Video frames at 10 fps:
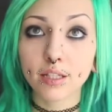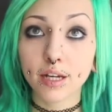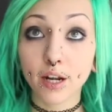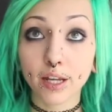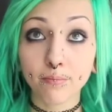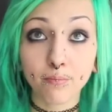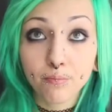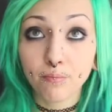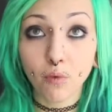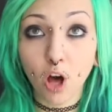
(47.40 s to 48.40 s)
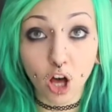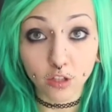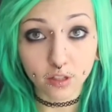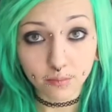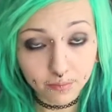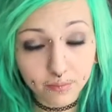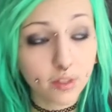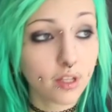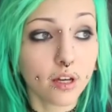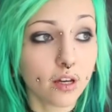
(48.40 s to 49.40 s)
They are like awesome.
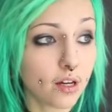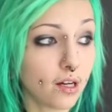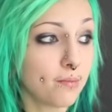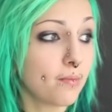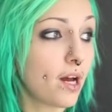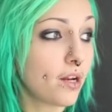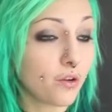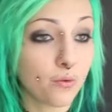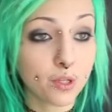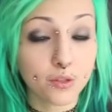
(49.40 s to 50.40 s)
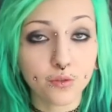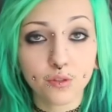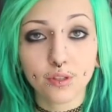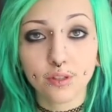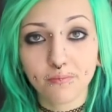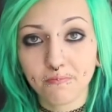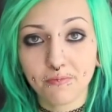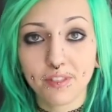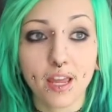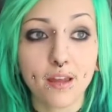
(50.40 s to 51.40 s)
I don't know what to
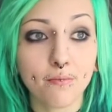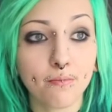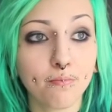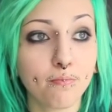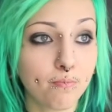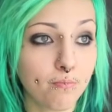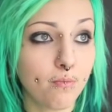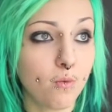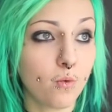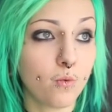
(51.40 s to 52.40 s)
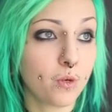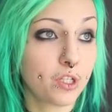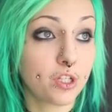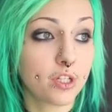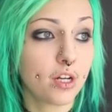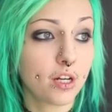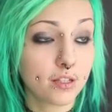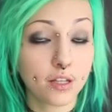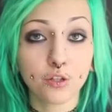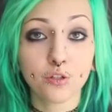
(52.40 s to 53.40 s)
say, which
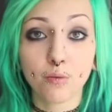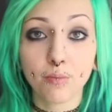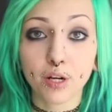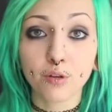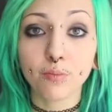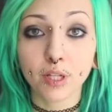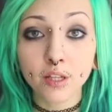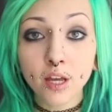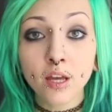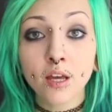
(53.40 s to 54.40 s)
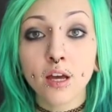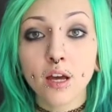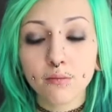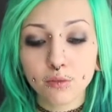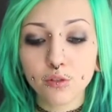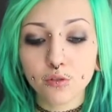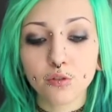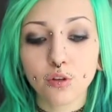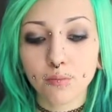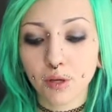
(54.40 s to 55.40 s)
extensions are better, but I'm just going
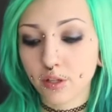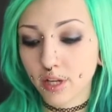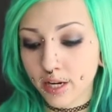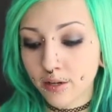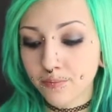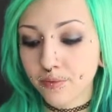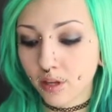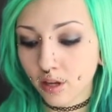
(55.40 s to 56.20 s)
to talk about it later.